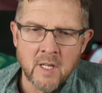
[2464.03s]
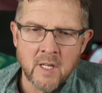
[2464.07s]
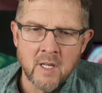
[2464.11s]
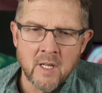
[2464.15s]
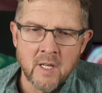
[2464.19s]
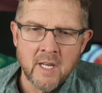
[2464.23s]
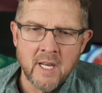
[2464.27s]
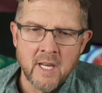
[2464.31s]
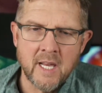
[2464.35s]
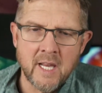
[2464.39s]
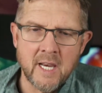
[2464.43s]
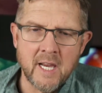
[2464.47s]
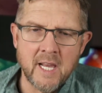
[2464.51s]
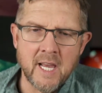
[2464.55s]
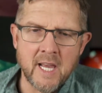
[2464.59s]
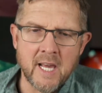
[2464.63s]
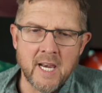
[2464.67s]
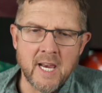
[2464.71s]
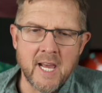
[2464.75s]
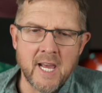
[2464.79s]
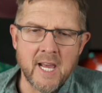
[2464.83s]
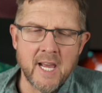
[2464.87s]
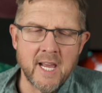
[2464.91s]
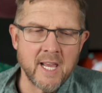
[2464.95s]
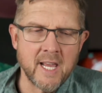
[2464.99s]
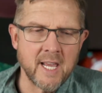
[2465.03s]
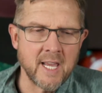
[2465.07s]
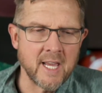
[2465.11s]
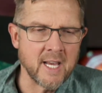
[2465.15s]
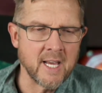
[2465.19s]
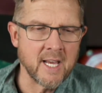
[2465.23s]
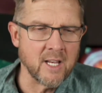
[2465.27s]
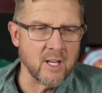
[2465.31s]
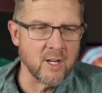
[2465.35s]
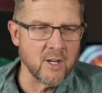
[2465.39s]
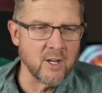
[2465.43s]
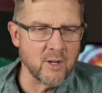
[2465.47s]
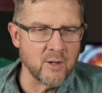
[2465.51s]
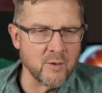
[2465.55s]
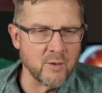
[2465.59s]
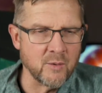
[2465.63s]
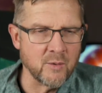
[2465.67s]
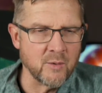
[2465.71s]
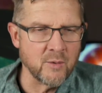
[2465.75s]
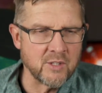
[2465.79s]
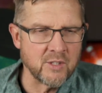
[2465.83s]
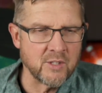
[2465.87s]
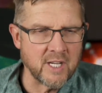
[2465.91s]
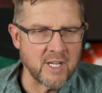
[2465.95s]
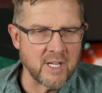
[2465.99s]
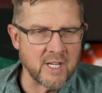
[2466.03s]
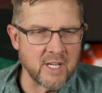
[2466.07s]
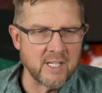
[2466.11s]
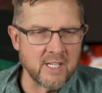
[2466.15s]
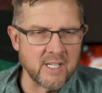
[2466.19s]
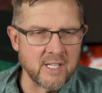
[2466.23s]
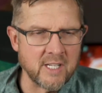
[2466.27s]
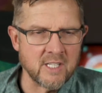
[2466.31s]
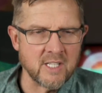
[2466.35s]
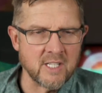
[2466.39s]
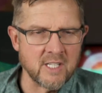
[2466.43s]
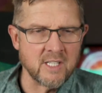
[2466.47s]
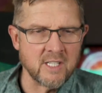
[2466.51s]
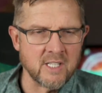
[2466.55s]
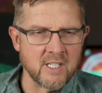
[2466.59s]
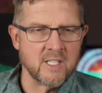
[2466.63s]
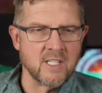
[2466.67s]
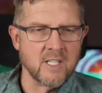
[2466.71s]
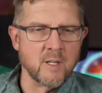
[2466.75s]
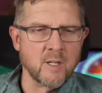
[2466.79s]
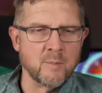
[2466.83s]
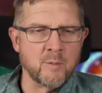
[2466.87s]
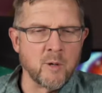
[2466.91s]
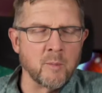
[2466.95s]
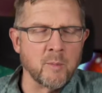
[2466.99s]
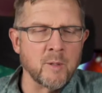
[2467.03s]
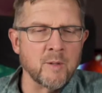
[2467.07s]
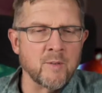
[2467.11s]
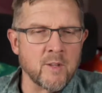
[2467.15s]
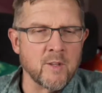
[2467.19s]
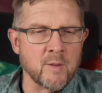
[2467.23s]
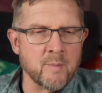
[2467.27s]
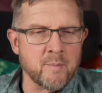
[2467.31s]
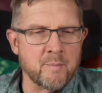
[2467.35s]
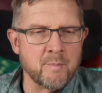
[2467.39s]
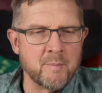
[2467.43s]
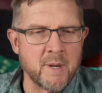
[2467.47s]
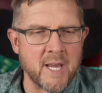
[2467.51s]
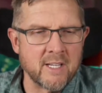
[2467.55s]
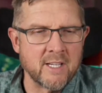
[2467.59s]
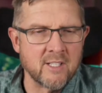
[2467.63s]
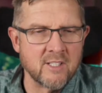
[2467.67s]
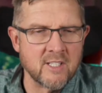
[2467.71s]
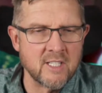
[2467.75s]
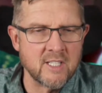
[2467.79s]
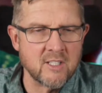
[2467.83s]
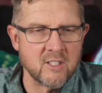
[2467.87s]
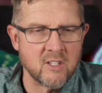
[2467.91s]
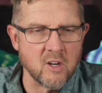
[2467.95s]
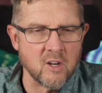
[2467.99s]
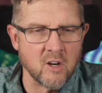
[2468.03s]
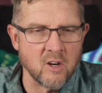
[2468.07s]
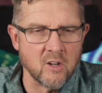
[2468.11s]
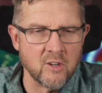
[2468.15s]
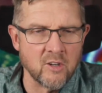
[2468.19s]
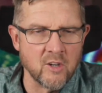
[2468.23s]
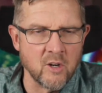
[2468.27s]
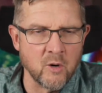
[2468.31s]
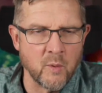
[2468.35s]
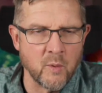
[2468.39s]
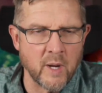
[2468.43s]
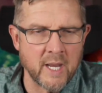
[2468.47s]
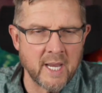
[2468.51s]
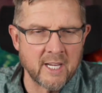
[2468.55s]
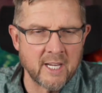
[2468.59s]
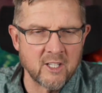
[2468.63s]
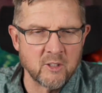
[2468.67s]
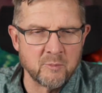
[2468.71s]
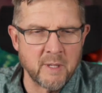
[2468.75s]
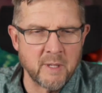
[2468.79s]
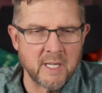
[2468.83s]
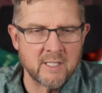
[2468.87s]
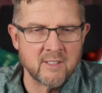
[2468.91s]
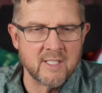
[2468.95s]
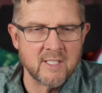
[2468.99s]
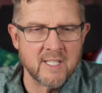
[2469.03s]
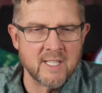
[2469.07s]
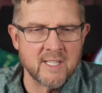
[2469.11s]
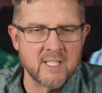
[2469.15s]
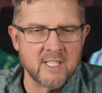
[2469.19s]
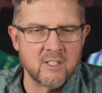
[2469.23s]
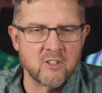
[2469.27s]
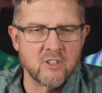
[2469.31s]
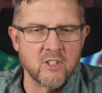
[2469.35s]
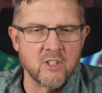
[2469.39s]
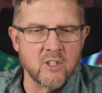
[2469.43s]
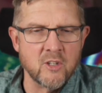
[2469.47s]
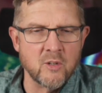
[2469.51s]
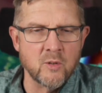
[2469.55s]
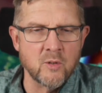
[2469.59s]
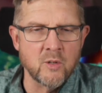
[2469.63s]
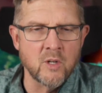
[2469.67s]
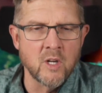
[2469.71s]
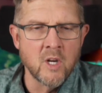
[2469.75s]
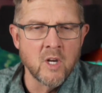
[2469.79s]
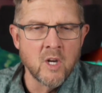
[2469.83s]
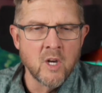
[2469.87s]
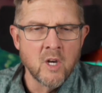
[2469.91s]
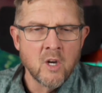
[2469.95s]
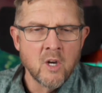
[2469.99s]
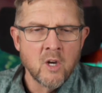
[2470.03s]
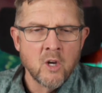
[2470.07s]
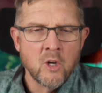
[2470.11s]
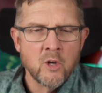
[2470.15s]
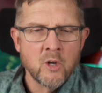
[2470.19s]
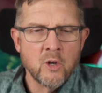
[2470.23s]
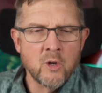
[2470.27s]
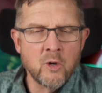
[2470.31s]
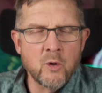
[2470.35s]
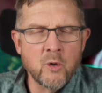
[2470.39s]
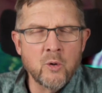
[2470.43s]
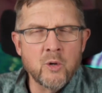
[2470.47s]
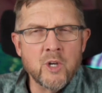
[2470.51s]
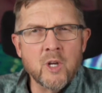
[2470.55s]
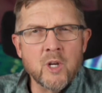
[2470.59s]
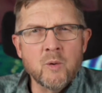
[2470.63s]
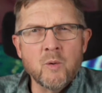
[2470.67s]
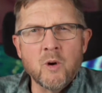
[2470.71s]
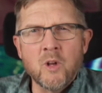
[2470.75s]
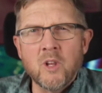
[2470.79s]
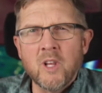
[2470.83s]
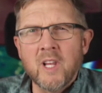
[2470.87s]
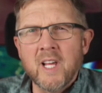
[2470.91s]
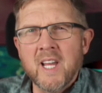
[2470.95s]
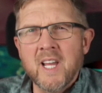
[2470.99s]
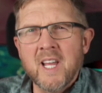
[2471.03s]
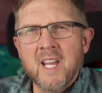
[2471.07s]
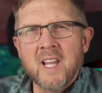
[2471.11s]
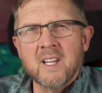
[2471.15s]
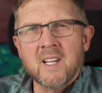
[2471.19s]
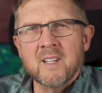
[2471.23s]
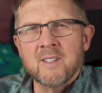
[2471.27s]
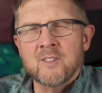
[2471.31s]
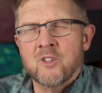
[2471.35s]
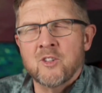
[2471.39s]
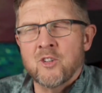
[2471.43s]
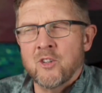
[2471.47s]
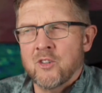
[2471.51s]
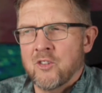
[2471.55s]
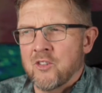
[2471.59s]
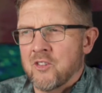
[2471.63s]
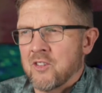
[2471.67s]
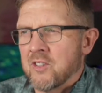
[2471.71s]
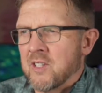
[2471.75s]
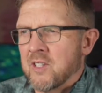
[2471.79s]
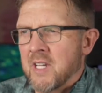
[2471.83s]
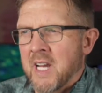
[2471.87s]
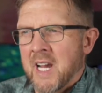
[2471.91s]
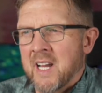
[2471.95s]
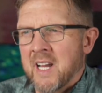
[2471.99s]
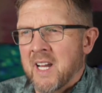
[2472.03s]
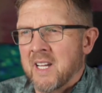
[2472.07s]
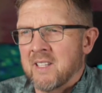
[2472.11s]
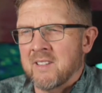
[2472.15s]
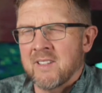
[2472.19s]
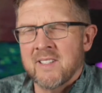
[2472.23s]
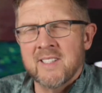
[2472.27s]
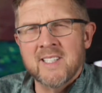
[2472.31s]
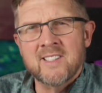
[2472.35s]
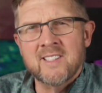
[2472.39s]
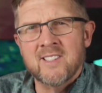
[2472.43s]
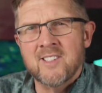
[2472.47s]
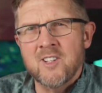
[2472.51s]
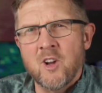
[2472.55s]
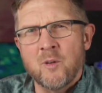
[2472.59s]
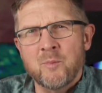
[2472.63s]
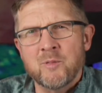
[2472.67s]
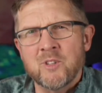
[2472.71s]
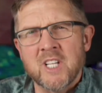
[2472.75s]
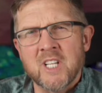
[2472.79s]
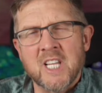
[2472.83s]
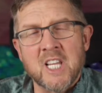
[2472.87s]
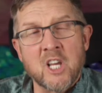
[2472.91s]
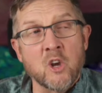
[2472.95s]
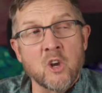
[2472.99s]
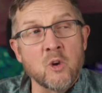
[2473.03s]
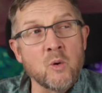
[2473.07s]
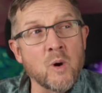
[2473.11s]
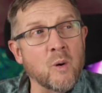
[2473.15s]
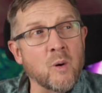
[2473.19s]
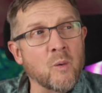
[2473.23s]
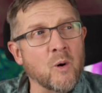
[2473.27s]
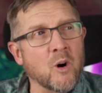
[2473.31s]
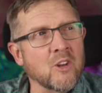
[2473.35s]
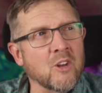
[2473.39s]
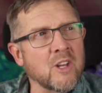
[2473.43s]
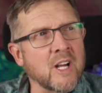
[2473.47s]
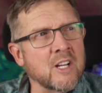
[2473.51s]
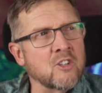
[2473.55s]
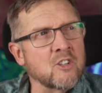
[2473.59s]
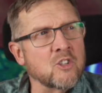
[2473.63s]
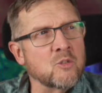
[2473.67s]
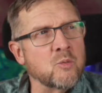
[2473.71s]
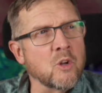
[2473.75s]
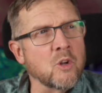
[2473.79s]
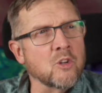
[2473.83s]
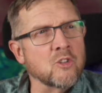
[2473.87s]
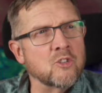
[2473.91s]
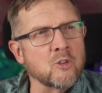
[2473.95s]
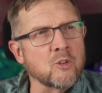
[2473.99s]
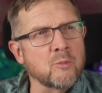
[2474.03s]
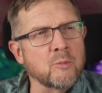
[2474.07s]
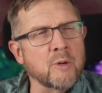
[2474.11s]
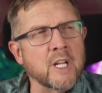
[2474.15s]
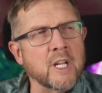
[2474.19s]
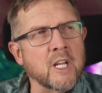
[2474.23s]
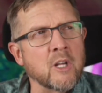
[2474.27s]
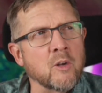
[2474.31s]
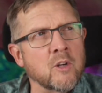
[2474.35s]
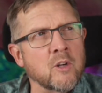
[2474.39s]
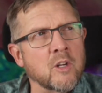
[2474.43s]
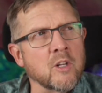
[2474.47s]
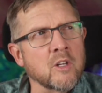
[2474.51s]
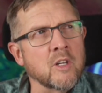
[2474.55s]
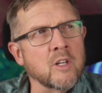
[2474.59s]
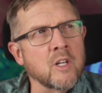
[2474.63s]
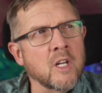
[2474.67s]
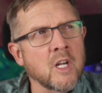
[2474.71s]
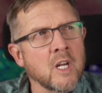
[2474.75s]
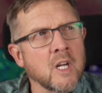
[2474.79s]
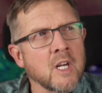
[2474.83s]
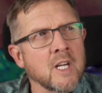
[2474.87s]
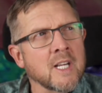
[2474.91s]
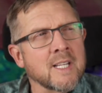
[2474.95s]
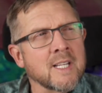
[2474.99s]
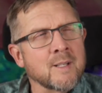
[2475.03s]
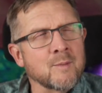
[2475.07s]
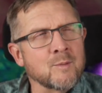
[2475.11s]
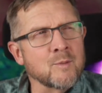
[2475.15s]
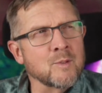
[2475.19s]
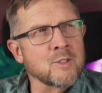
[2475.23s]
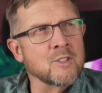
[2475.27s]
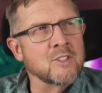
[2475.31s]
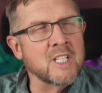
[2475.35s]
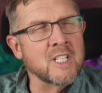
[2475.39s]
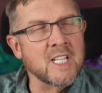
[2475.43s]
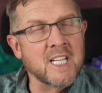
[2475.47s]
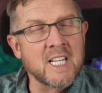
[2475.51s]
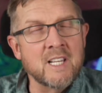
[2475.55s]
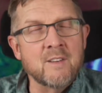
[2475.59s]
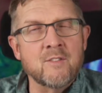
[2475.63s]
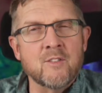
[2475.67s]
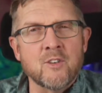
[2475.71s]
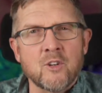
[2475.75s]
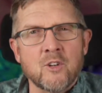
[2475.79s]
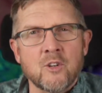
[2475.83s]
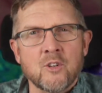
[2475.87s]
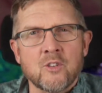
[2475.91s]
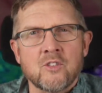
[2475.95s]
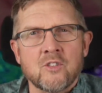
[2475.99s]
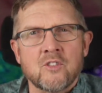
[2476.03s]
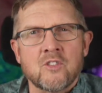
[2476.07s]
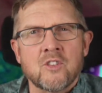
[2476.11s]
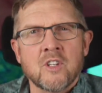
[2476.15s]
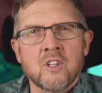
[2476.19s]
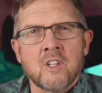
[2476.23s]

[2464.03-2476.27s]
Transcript: NANA, hello, says that probably for the best he's gone. No way I expected it this soon. Who do you want, Lee? It's not particularly who I want. I just want somebody who can deliver us,